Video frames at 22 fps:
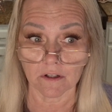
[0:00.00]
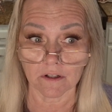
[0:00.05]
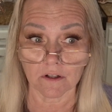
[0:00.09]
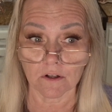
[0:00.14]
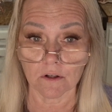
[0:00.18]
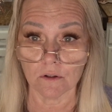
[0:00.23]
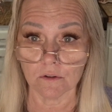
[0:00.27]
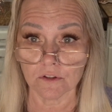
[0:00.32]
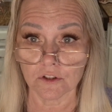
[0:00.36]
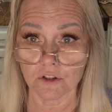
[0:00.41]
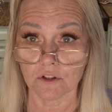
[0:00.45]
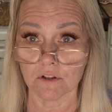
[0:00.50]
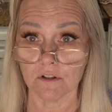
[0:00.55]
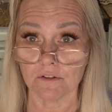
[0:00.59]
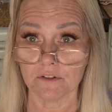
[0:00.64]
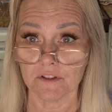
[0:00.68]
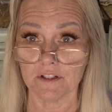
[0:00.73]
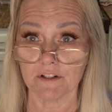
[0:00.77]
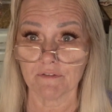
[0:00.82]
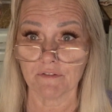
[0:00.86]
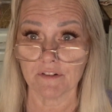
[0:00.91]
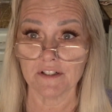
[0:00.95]
our cultural
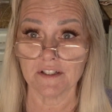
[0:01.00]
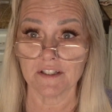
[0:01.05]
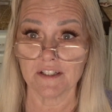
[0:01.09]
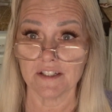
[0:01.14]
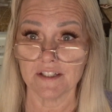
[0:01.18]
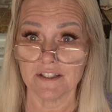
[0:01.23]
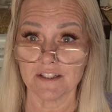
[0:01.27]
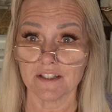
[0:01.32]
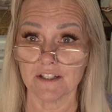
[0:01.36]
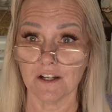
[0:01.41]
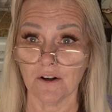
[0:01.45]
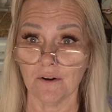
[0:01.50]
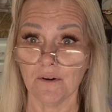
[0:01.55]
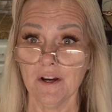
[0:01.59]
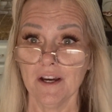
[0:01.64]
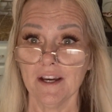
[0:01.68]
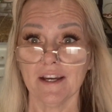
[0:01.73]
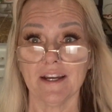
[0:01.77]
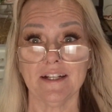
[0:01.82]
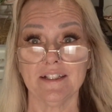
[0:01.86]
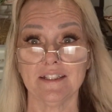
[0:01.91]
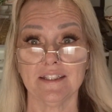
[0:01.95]
differences. So
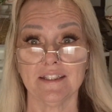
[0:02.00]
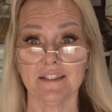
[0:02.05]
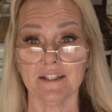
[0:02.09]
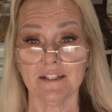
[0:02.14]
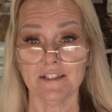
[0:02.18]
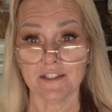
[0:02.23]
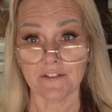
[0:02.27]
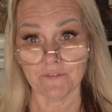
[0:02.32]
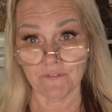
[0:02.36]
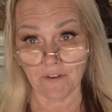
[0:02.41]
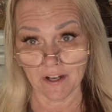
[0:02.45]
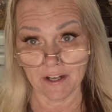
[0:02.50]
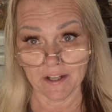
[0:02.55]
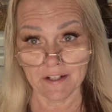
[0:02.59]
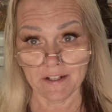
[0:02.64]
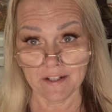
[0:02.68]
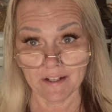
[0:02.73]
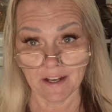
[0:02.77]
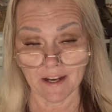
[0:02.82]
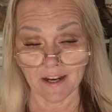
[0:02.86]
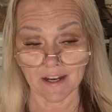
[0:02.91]
it's fun.